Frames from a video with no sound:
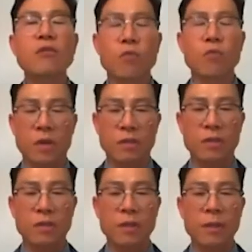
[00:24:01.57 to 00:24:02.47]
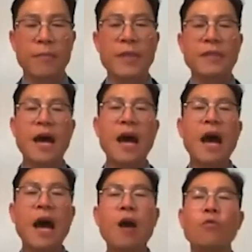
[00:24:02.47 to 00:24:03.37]
world. But
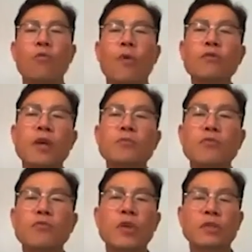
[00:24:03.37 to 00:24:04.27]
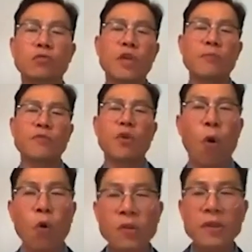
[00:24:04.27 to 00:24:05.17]
now what we have to do is we have to
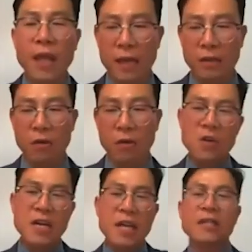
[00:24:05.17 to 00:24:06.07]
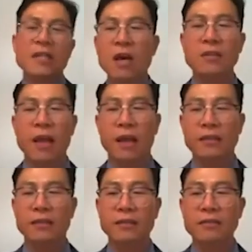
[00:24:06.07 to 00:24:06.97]
on tech, online contact,
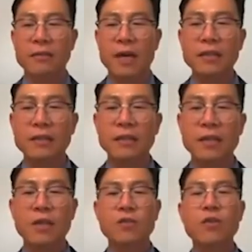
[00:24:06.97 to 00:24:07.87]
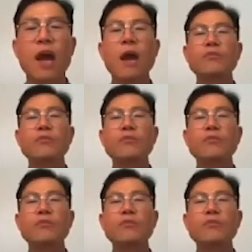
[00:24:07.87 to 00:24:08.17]
right? You have